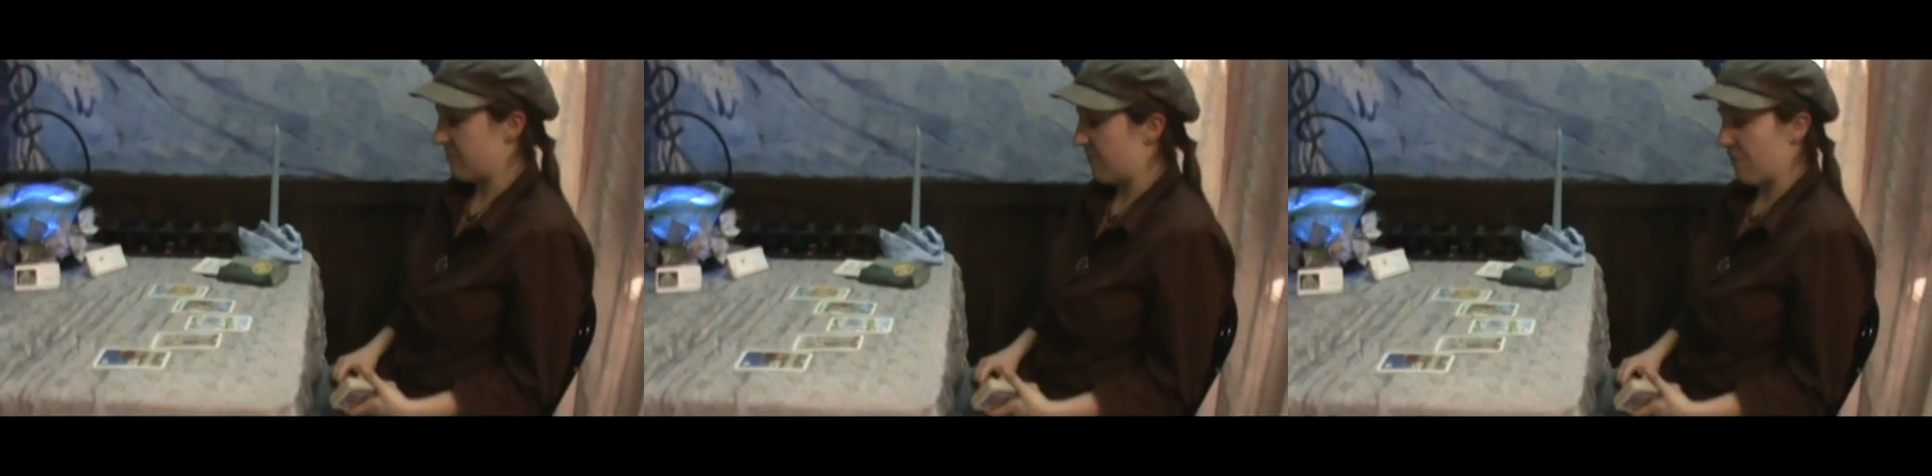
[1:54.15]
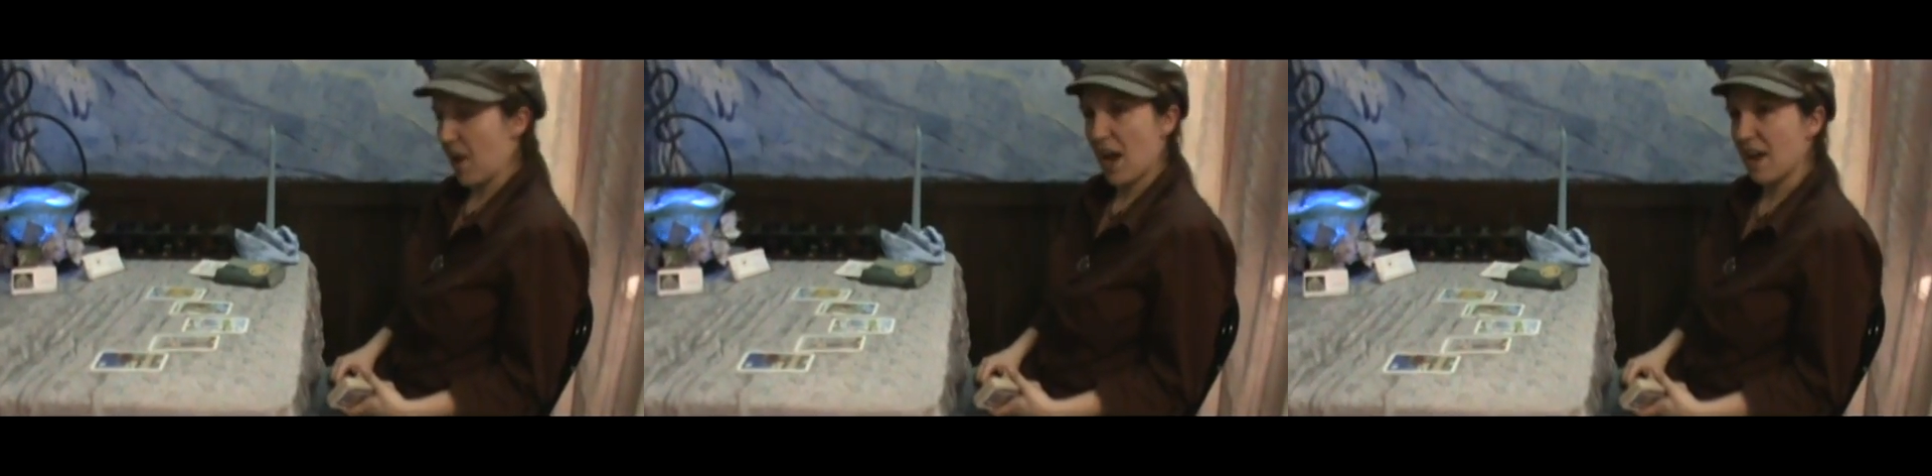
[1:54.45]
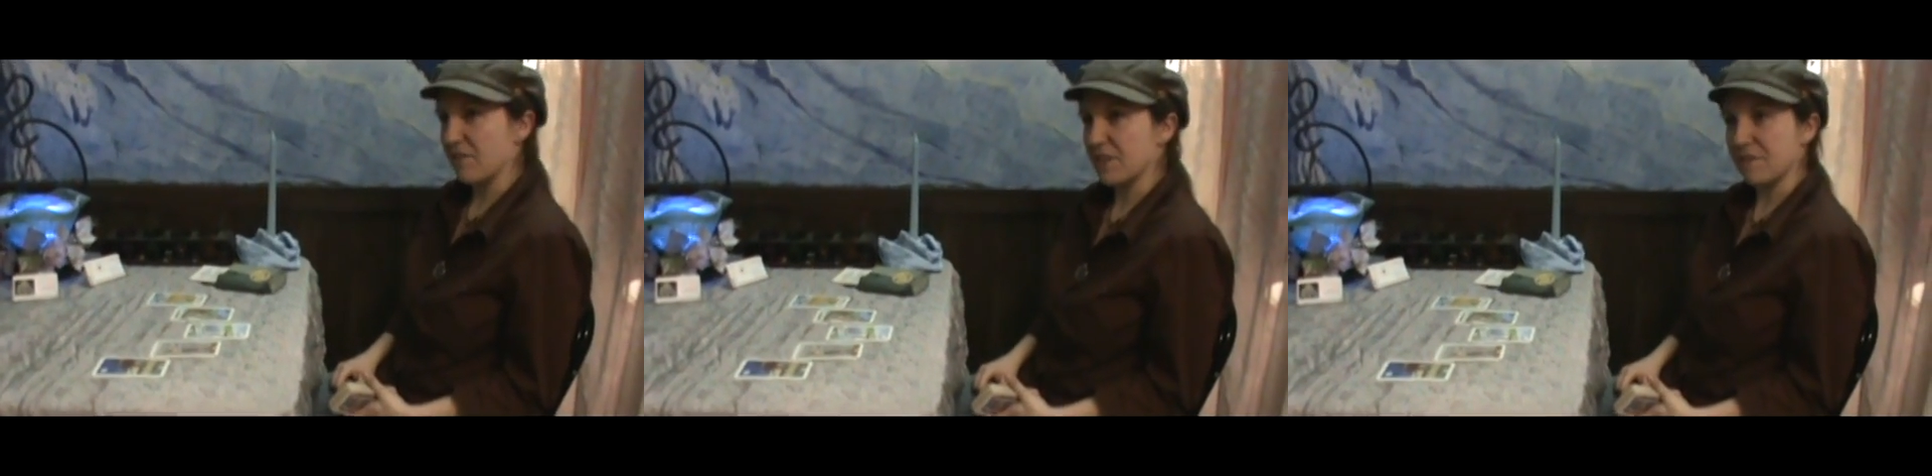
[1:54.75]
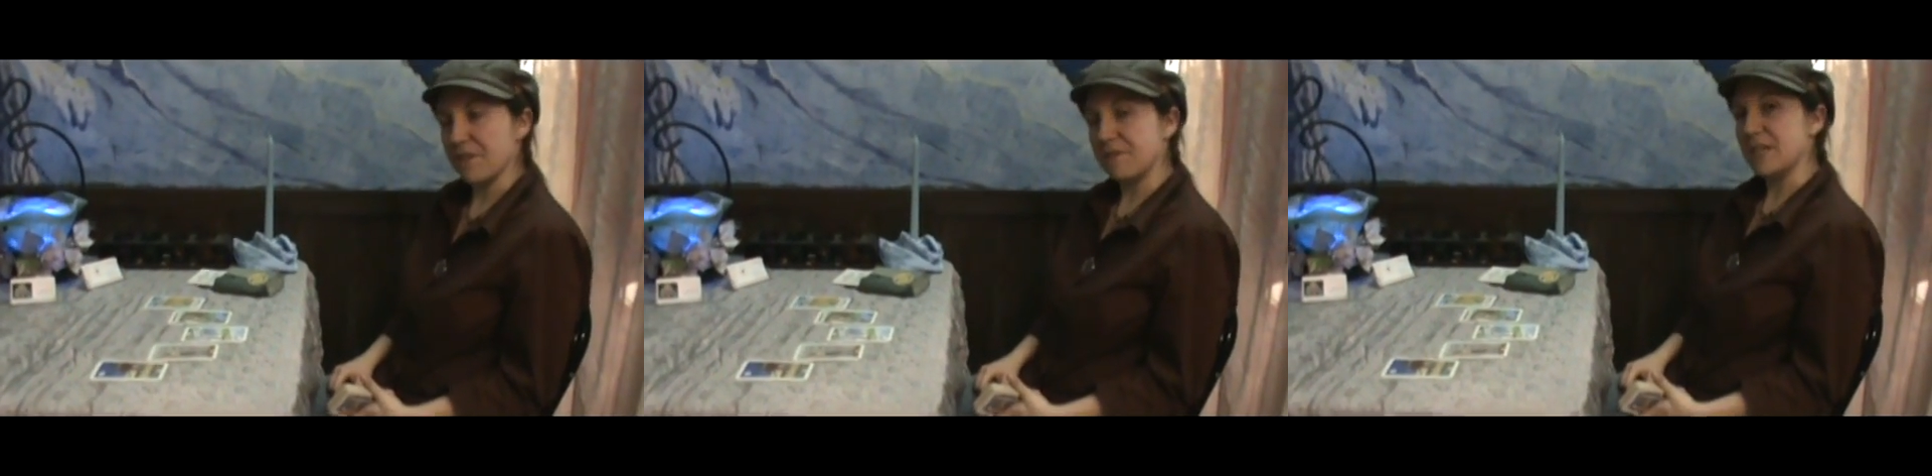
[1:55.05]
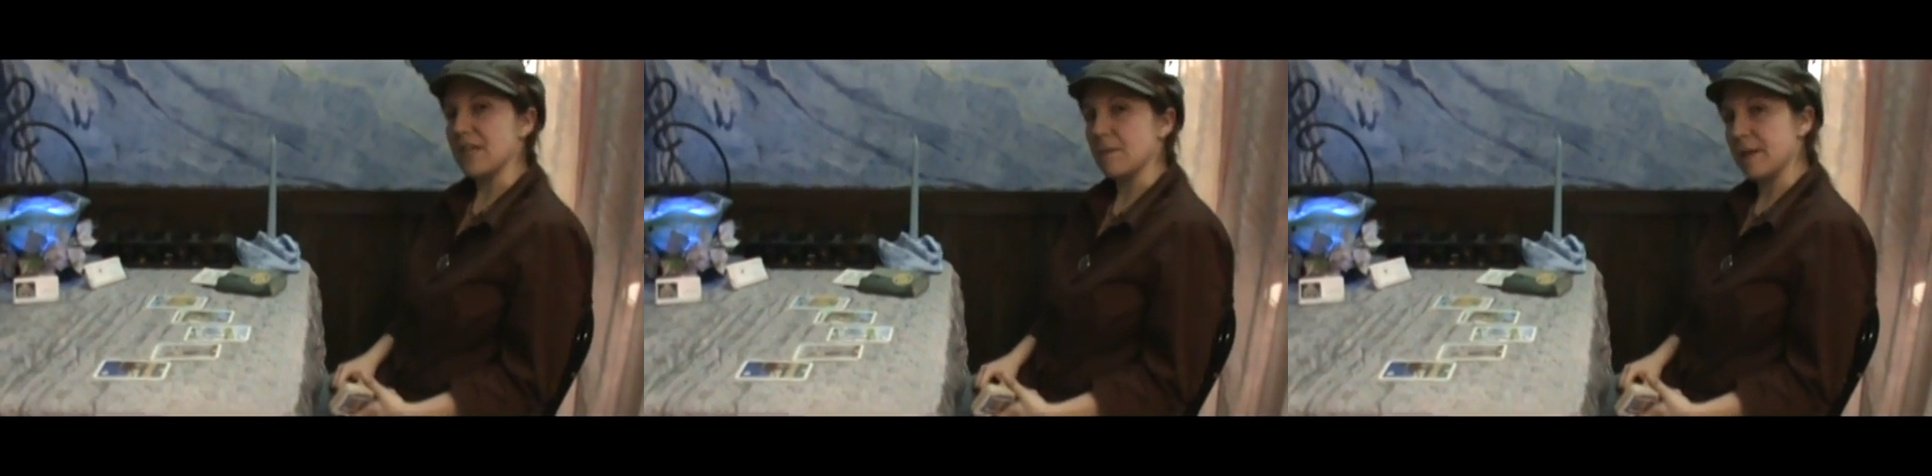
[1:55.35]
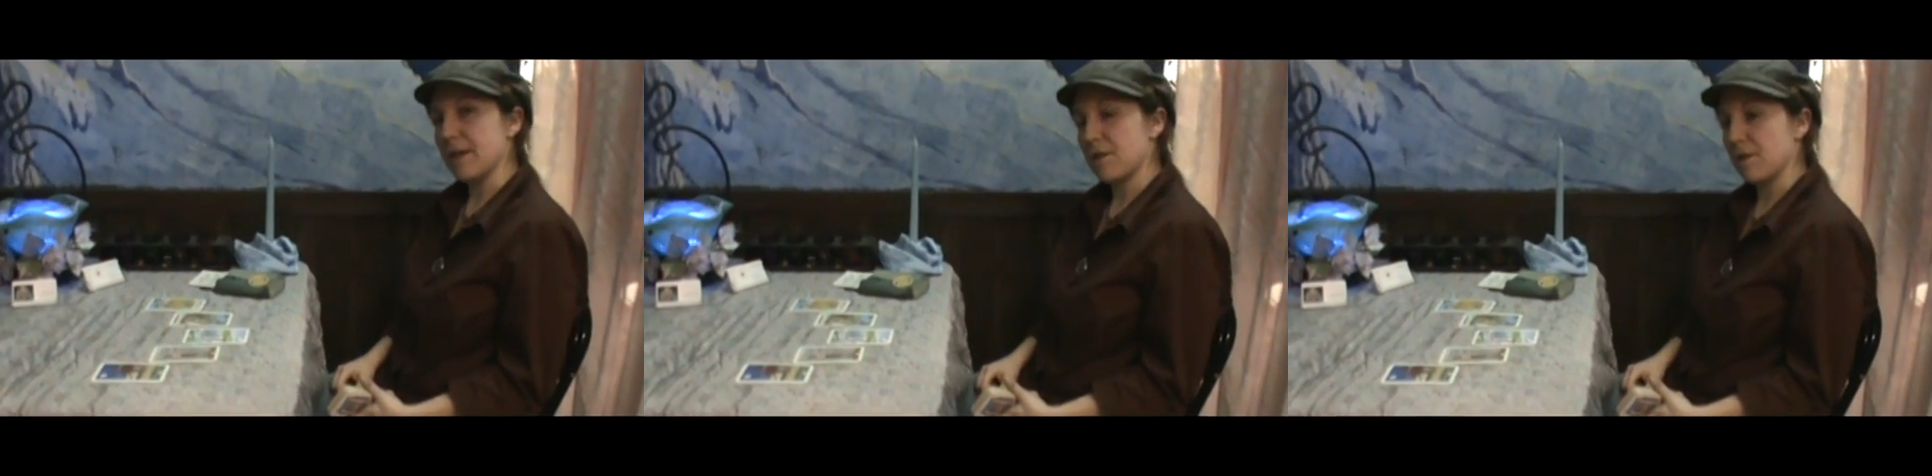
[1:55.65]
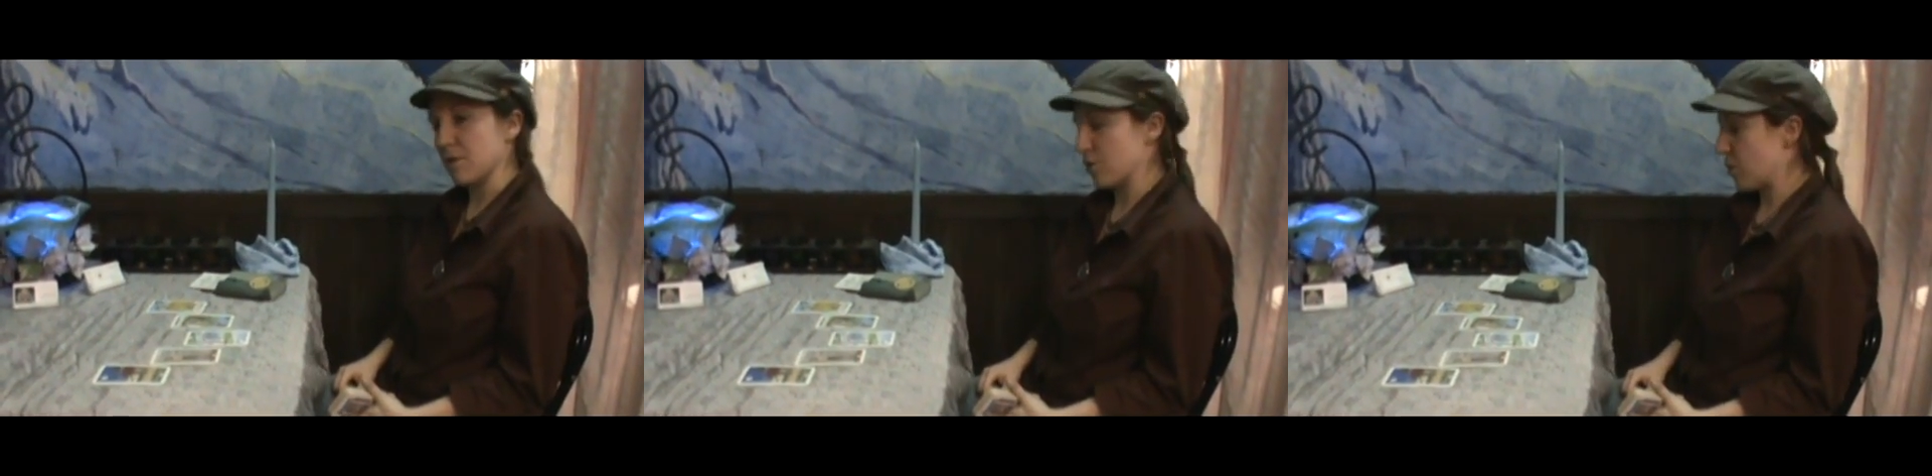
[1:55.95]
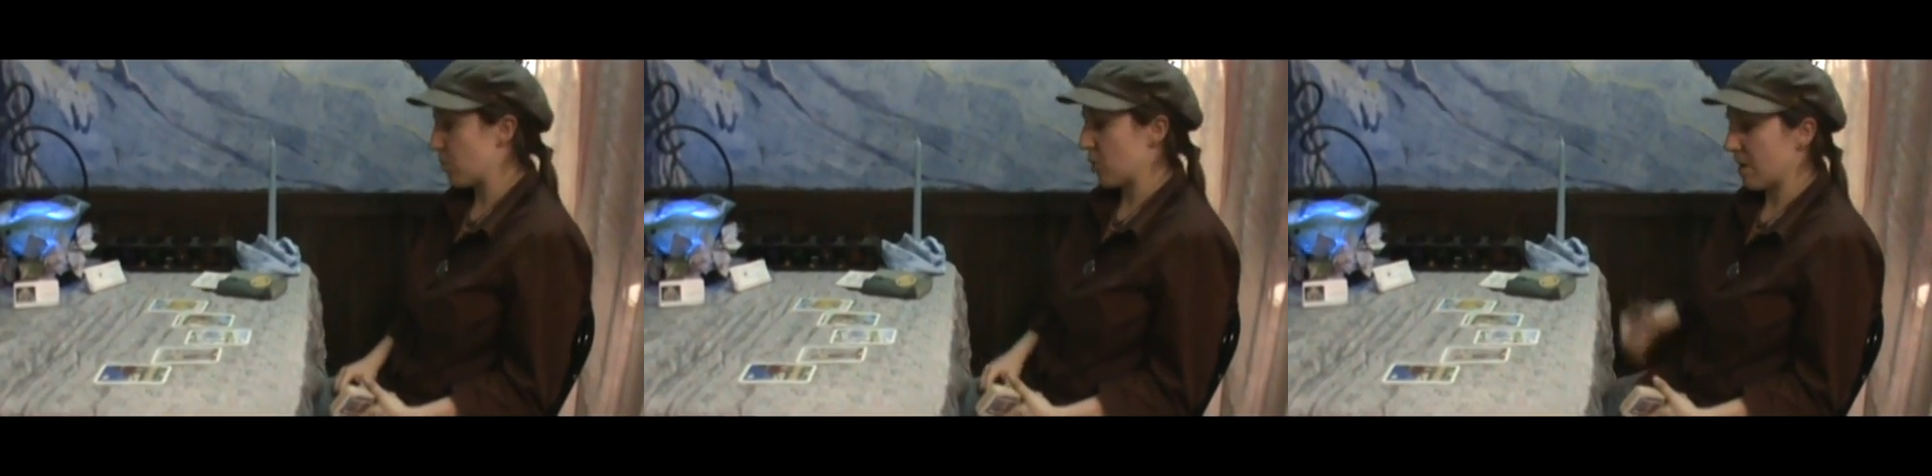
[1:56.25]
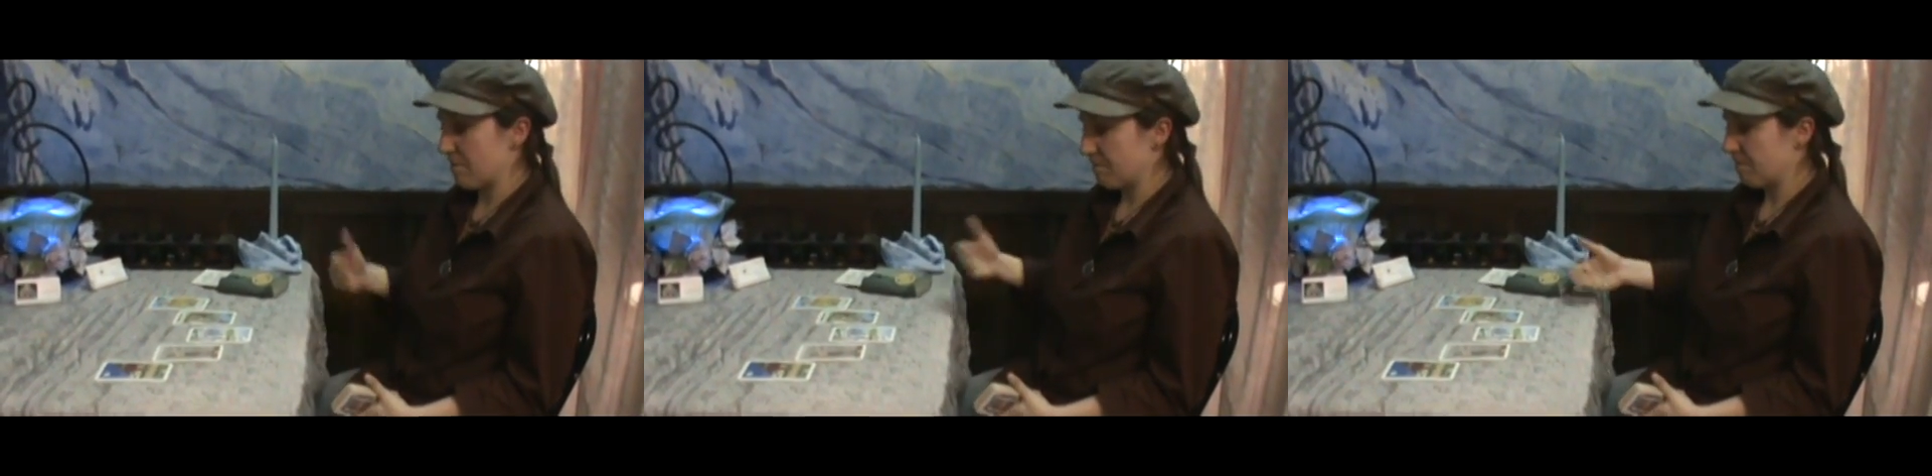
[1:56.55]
5 to 15 minutes to interpret.